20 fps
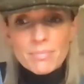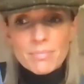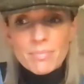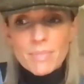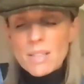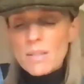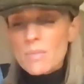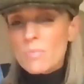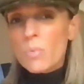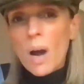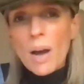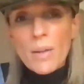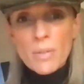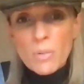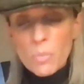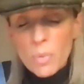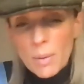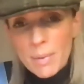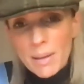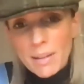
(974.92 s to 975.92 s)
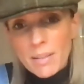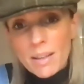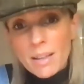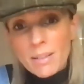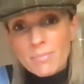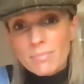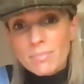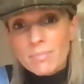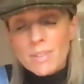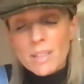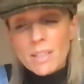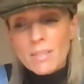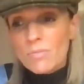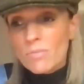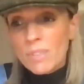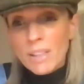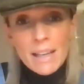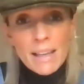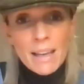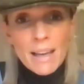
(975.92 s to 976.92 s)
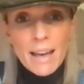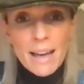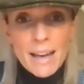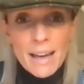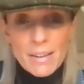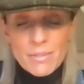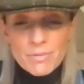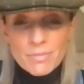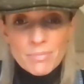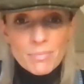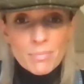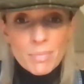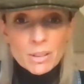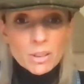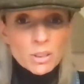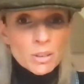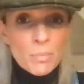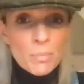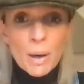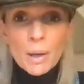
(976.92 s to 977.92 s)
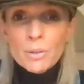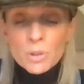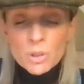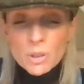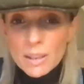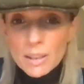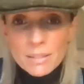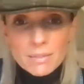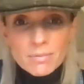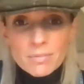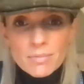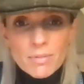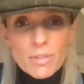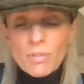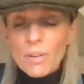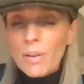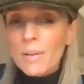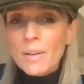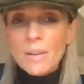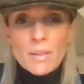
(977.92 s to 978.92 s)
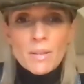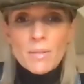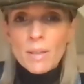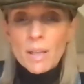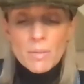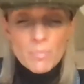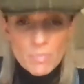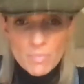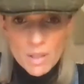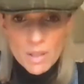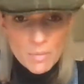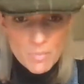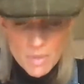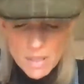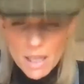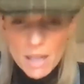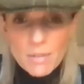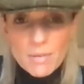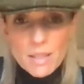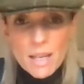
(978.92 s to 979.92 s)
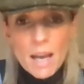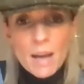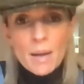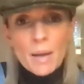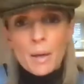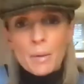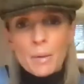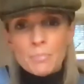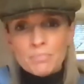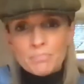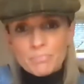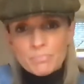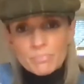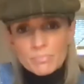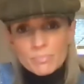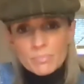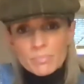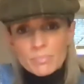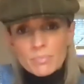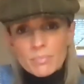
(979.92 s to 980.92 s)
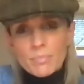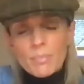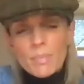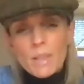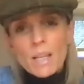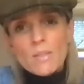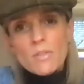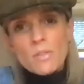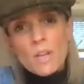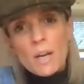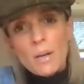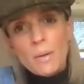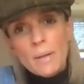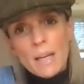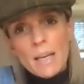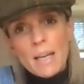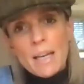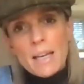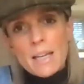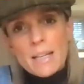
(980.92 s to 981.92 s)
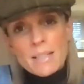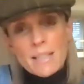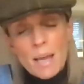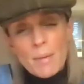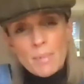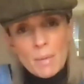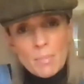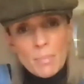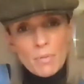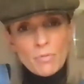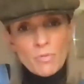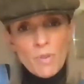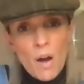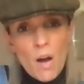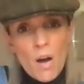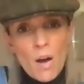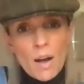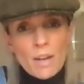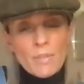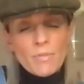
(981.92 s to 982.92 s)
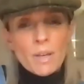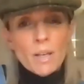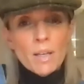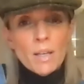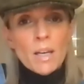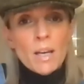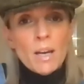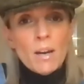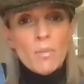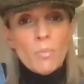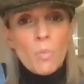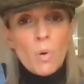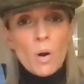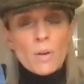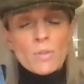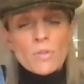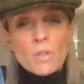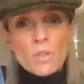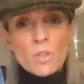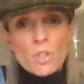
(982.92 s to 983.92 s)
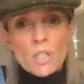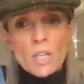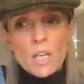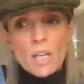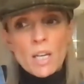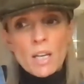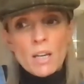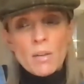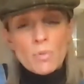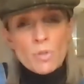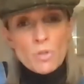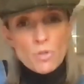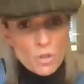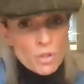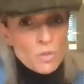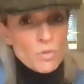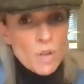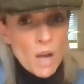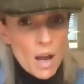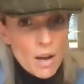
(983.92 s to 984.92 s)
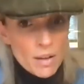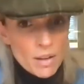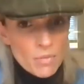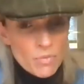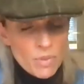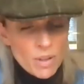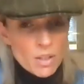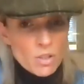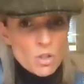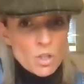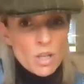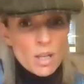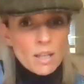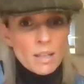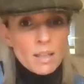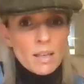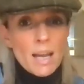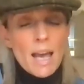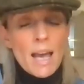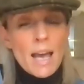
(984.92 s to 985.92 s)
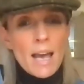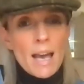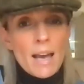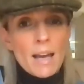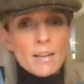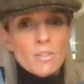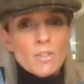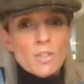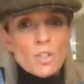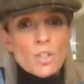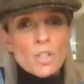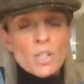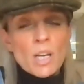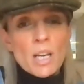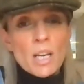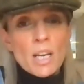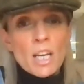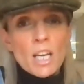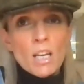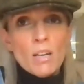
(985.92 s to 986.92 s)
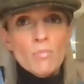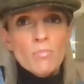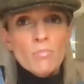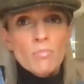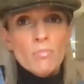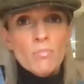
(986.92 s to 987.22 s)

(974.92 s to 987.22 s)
these other women that didn't really have much emotion throwing themselves at him. So step number 5 was she was true to her conviction, and she